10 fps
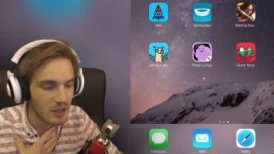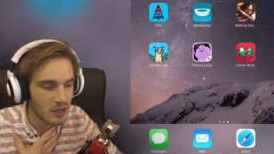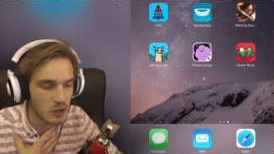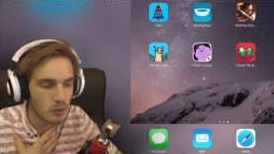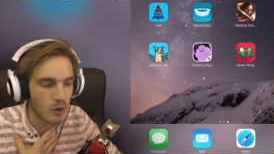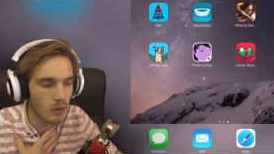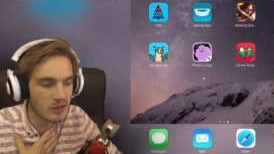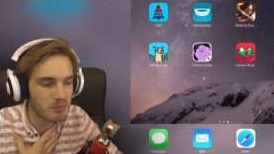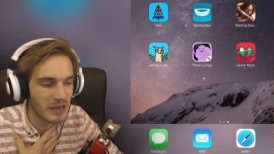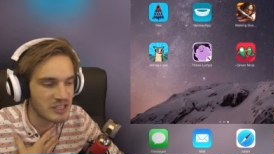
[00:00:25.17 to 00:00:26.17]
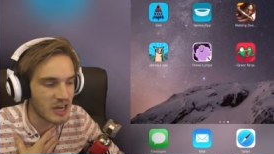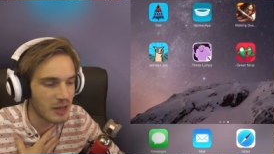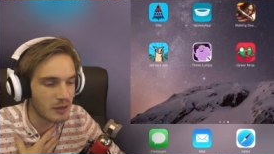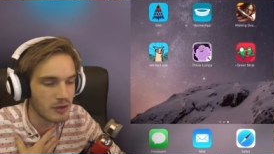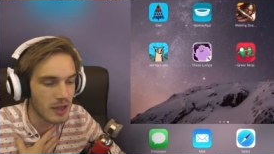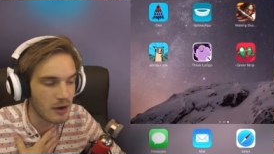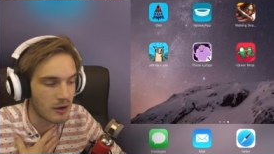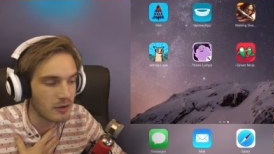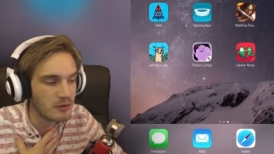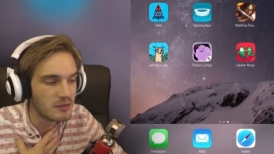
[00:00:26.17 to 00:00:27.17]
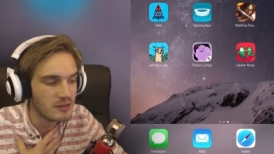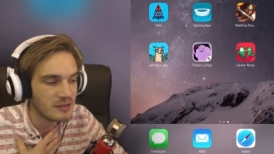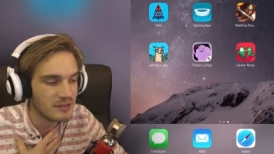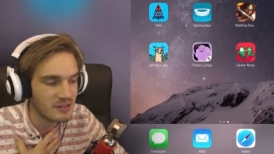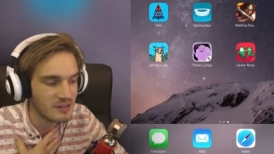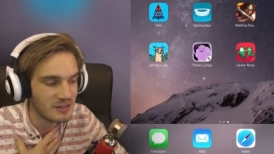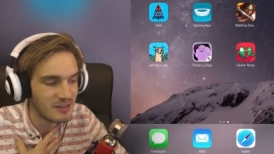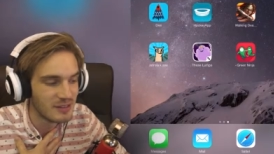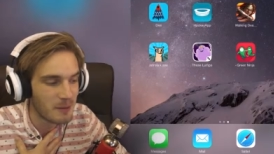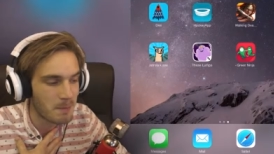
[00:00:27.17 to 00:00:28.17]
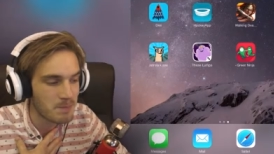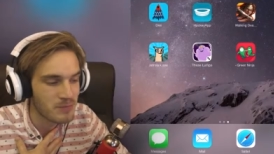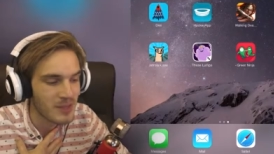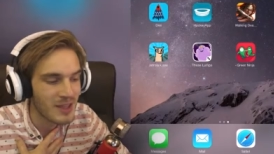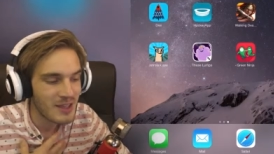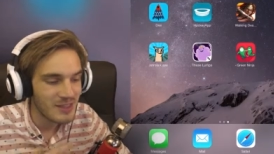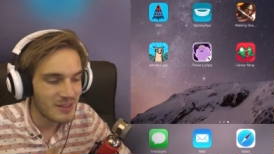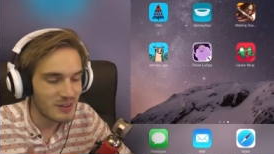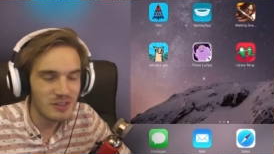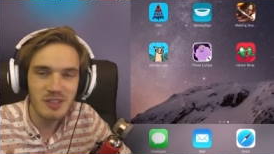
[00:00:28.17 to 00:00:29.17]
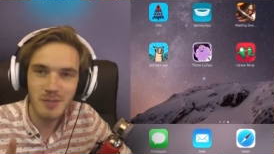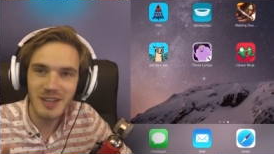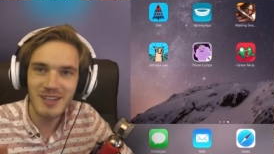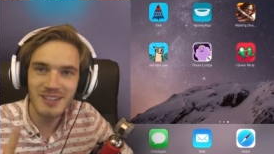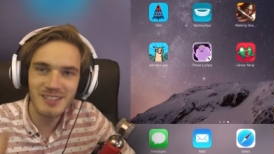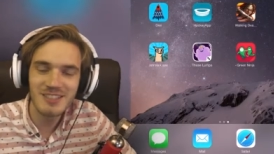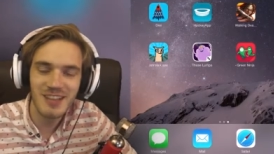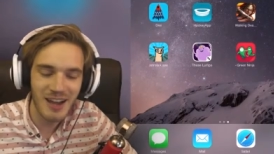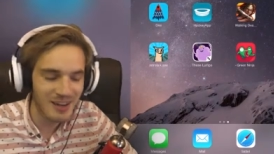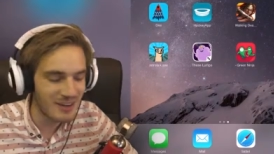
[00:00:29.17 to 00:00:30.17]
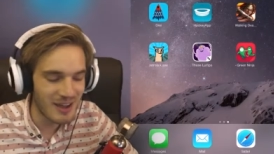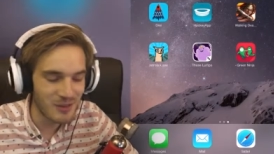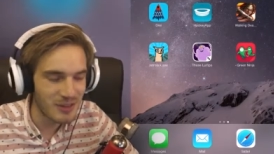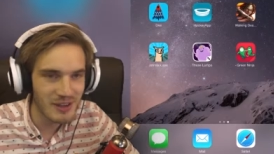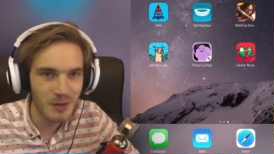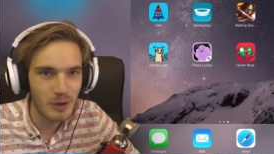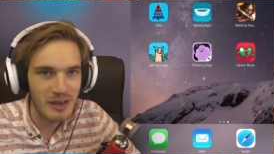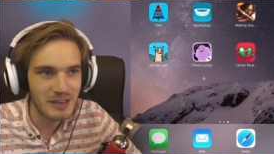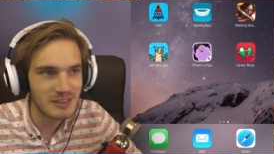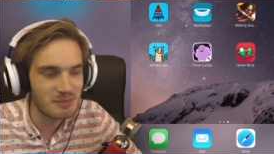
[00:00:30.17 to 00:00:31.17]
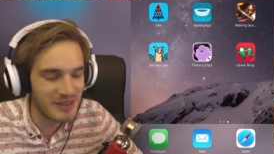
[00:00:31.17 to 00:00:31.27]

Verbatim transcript: Hugo was my childhood hero. There used to be these- I, I don't think anyone cares,